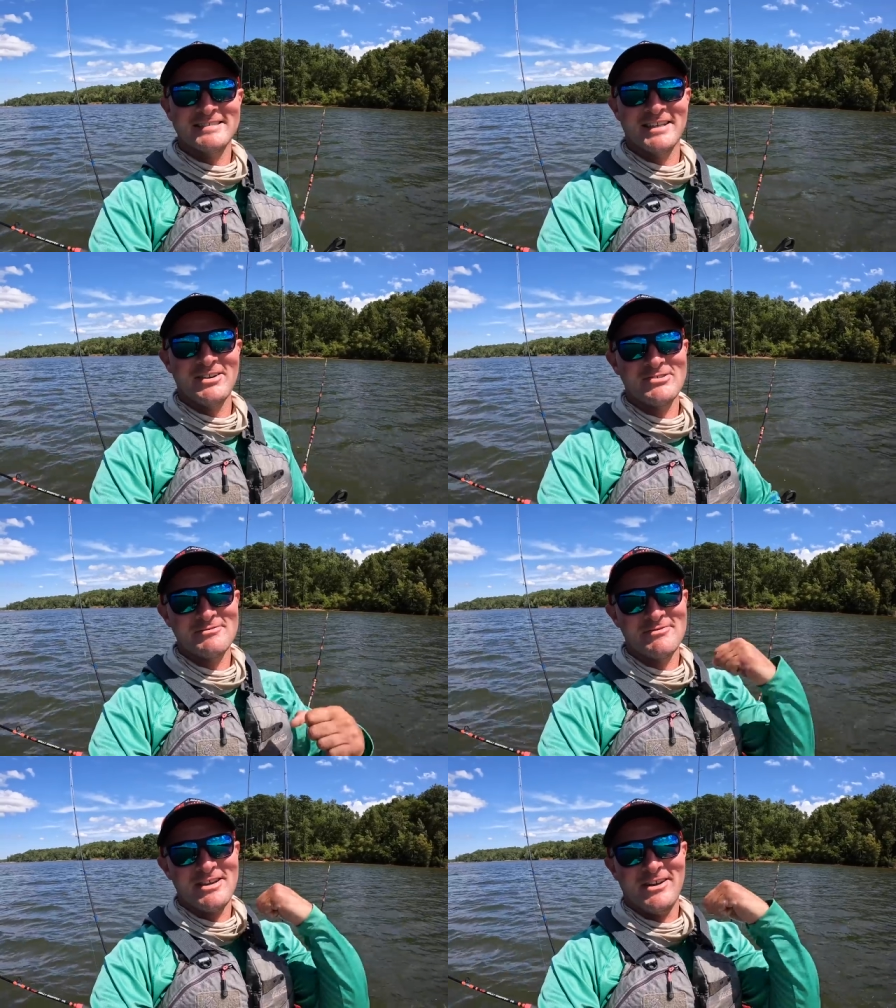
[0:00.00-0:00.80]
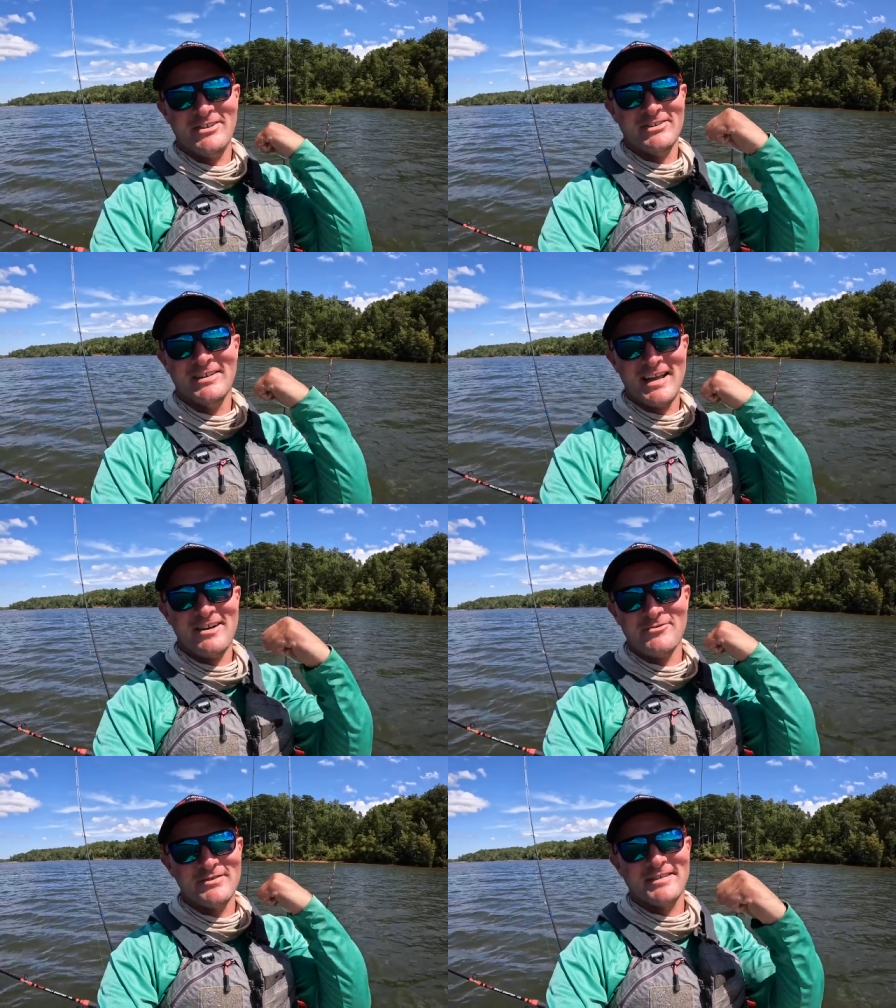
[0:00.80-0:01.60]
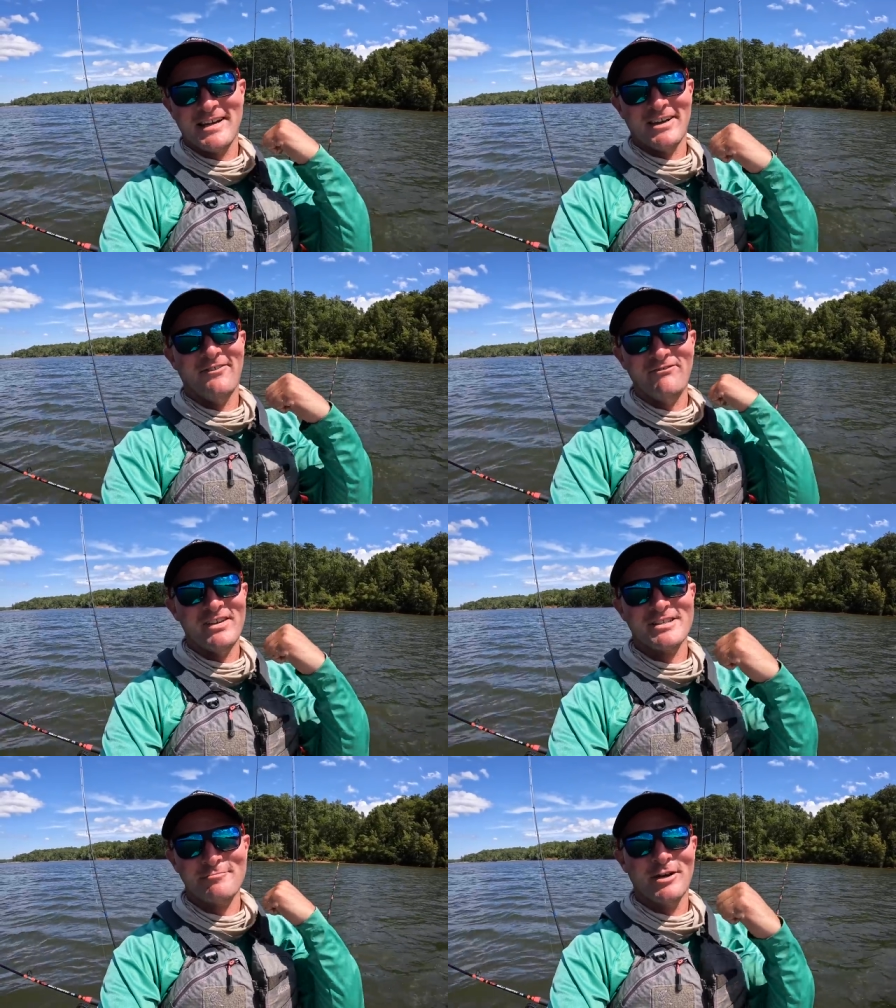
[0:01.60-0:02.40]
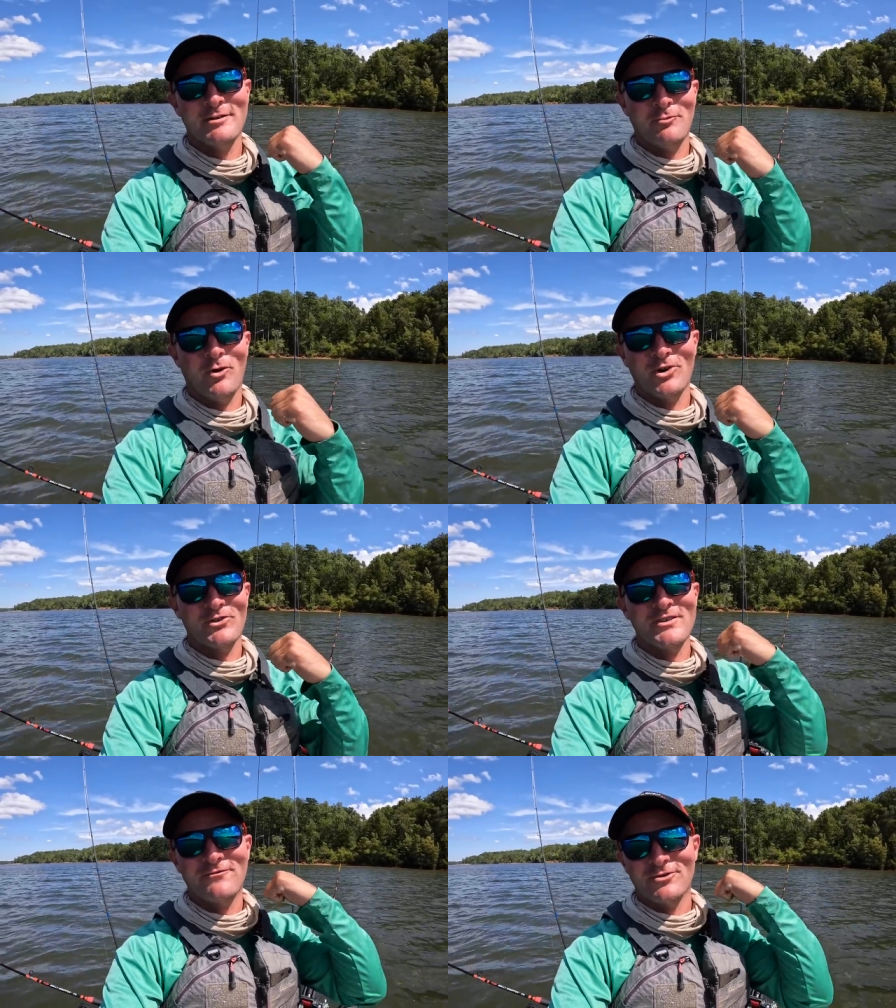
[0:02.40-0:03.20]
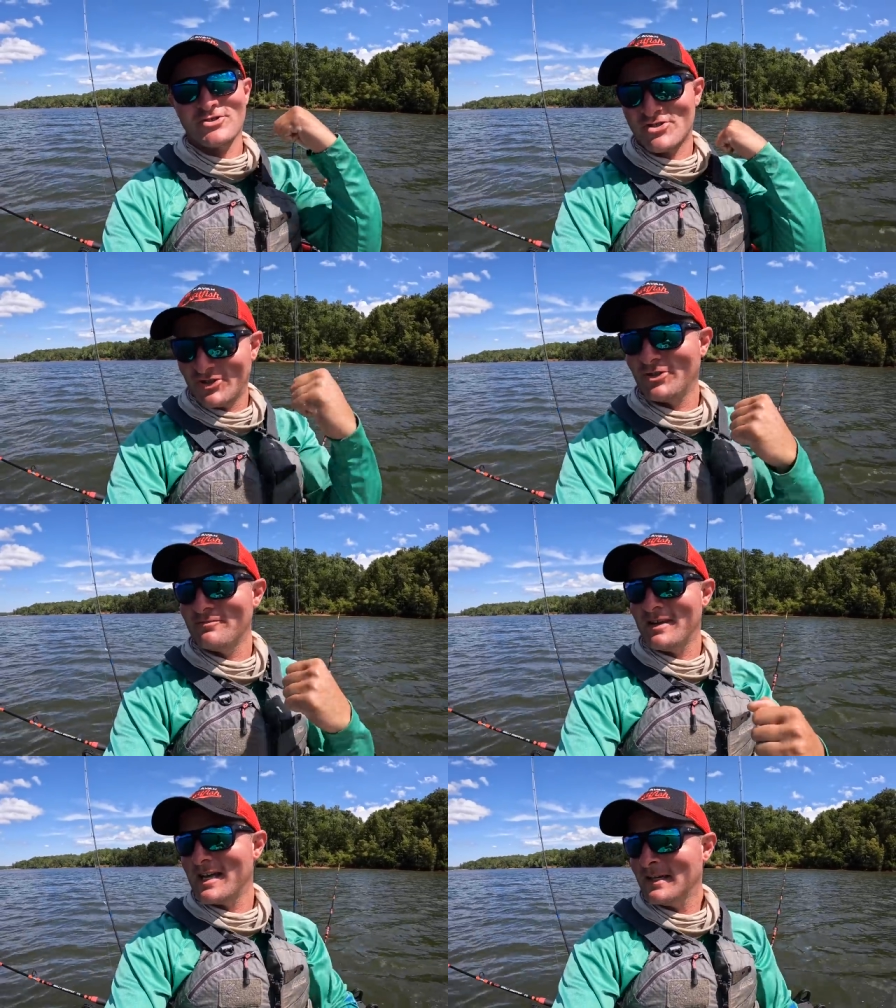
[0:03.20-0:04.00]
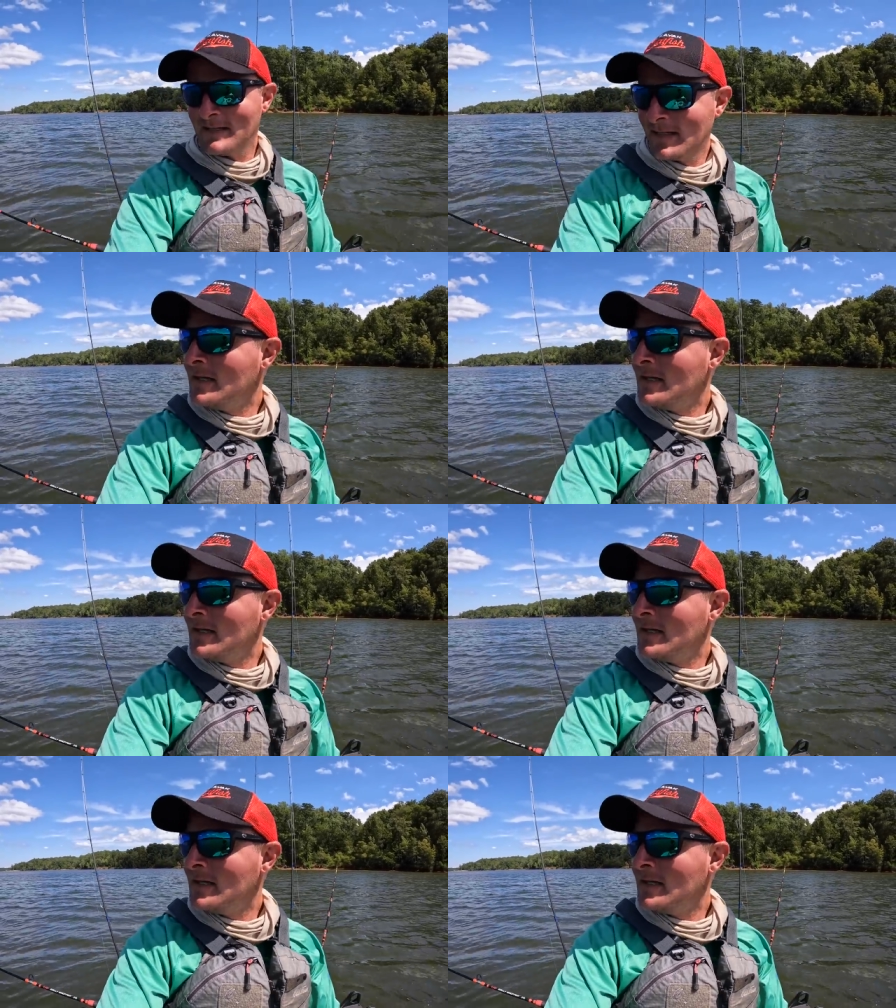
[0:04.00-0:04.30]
that's awesome, y'all. That one there, fist pump worthy for sure, man.